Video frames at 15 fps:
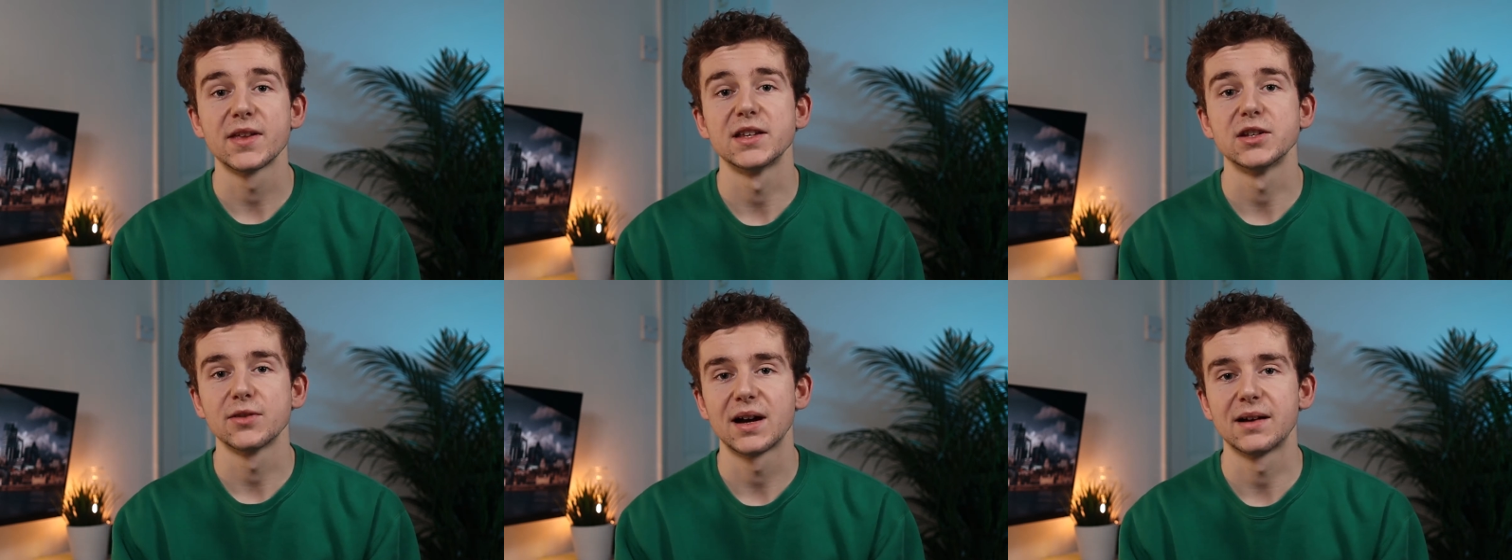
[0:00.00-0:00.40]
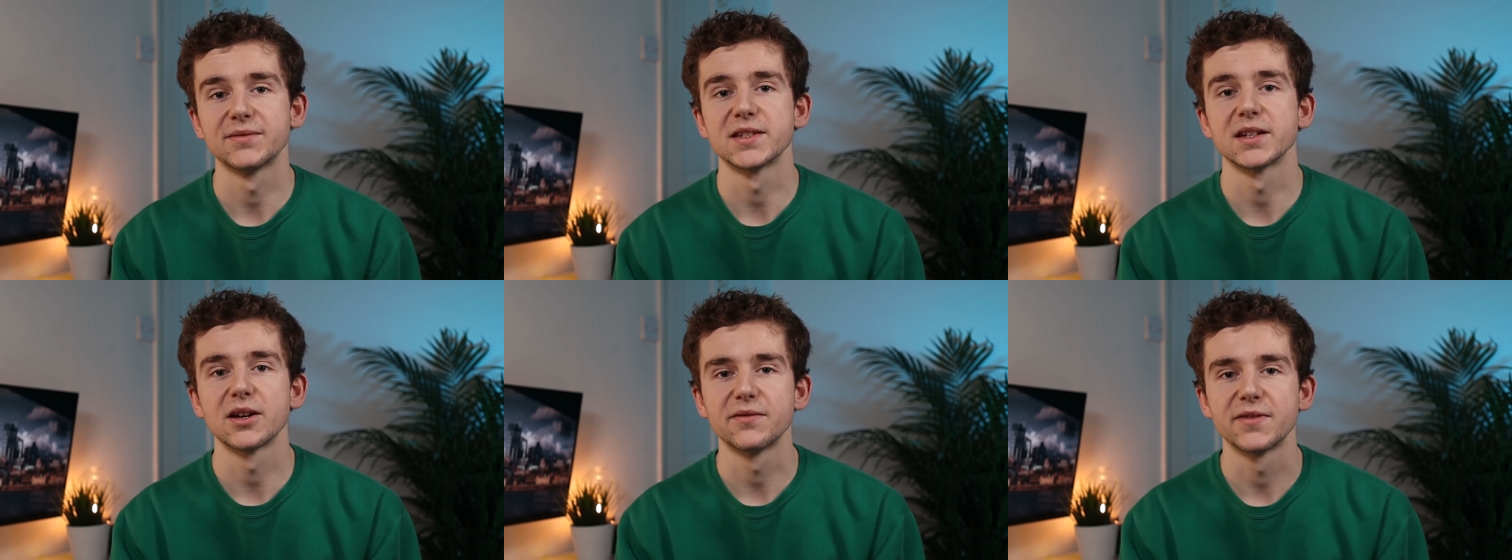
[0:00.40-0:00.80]
then you'll have
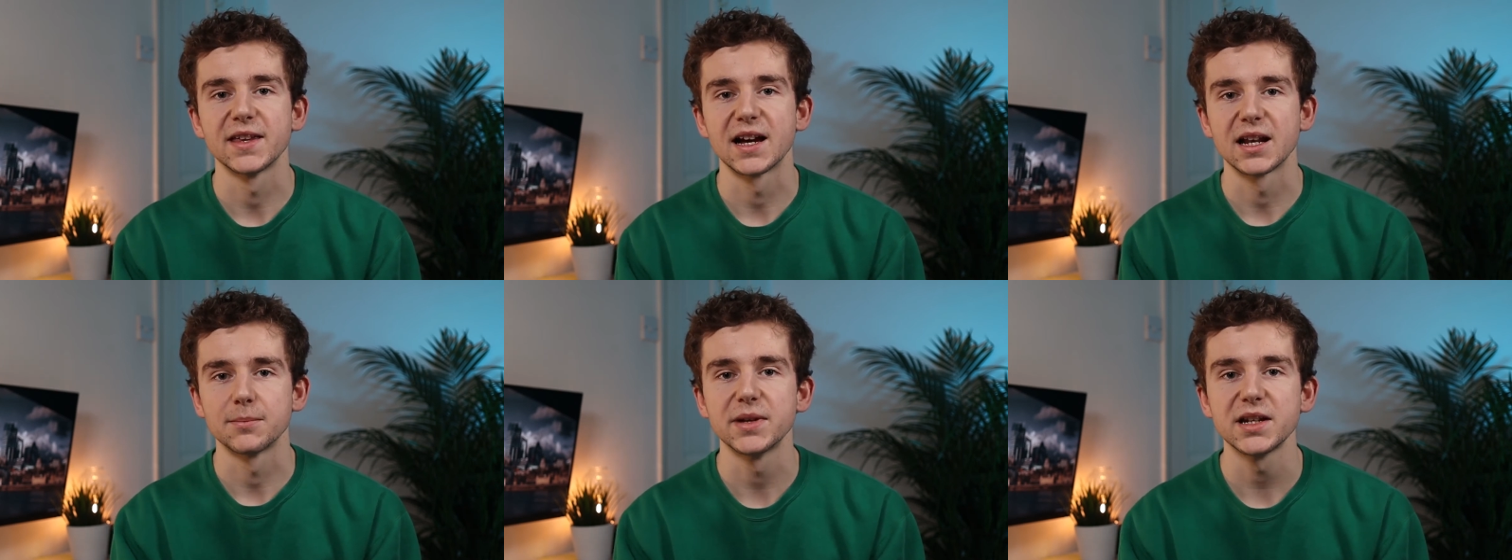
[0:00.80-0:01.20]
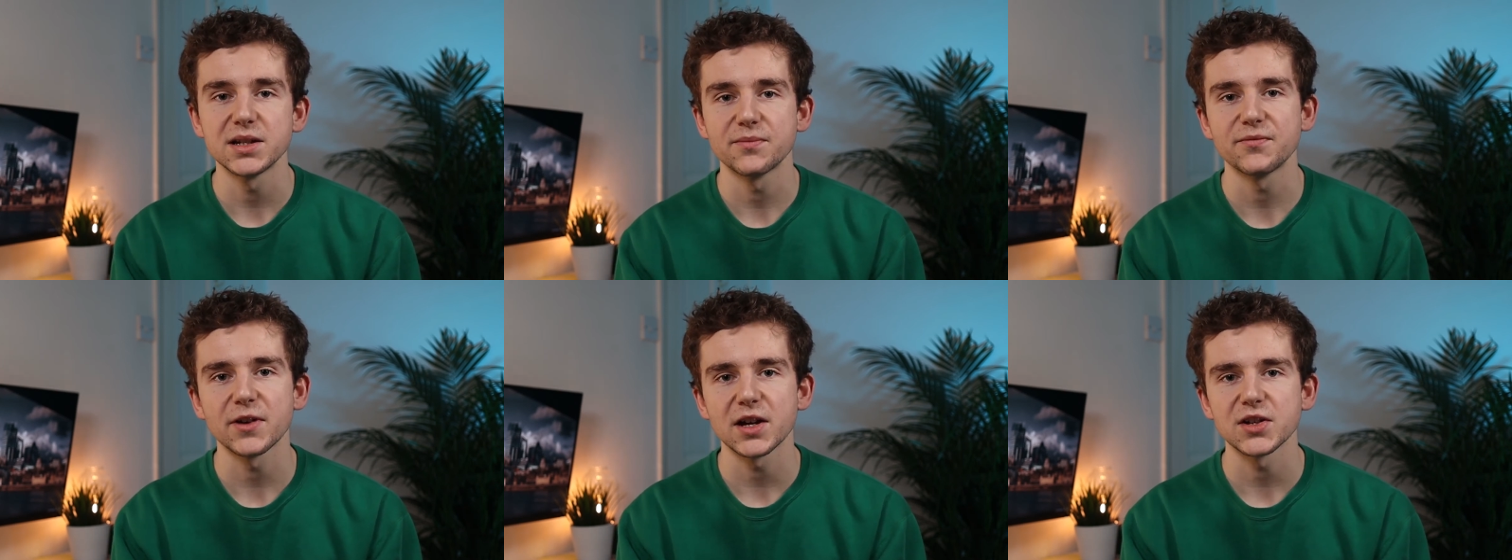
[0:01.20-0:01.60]
to go for the
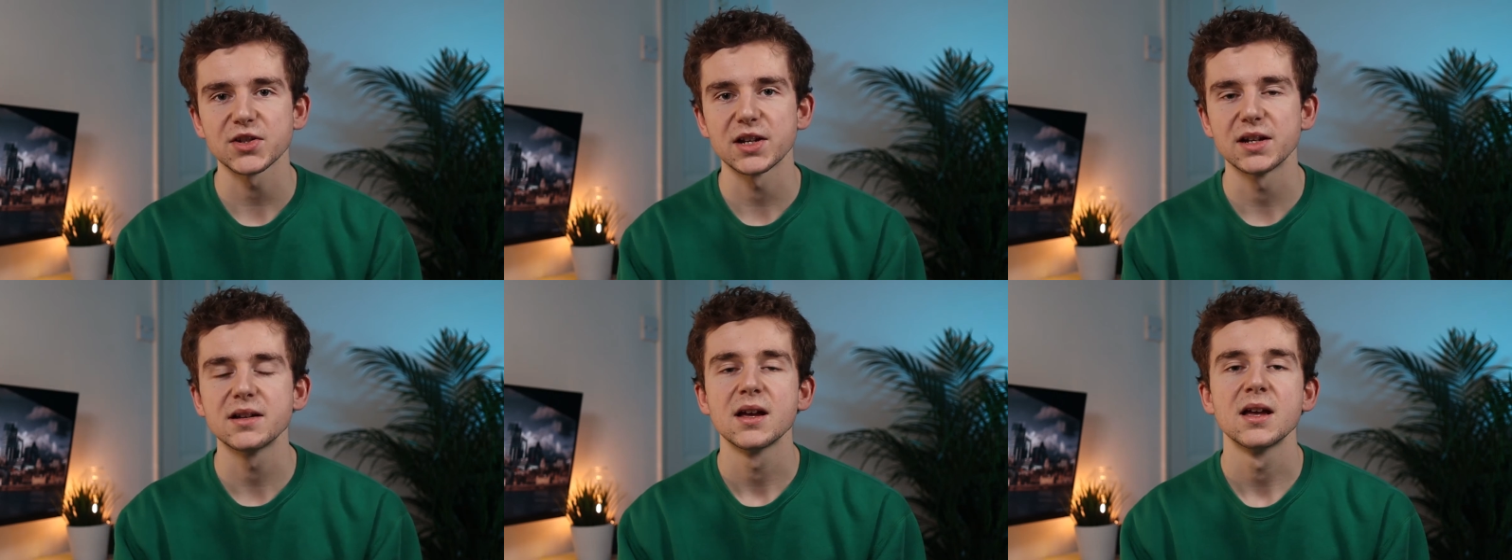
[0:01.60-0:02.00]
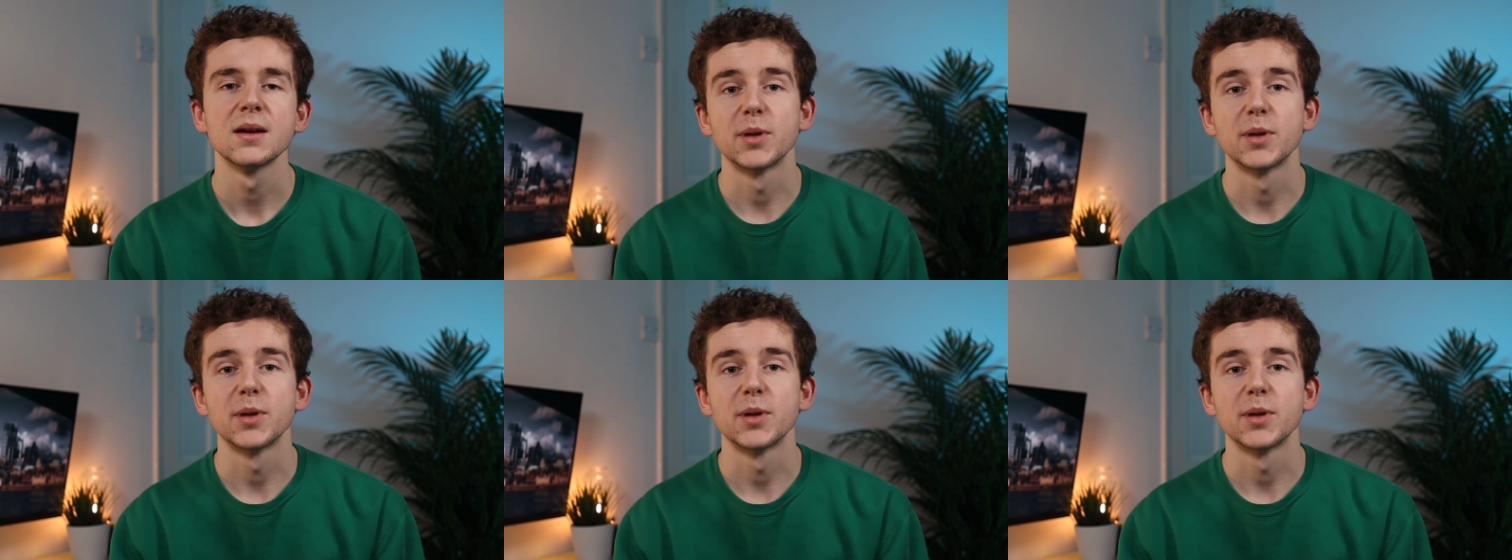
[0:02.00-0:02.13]
aluminium version,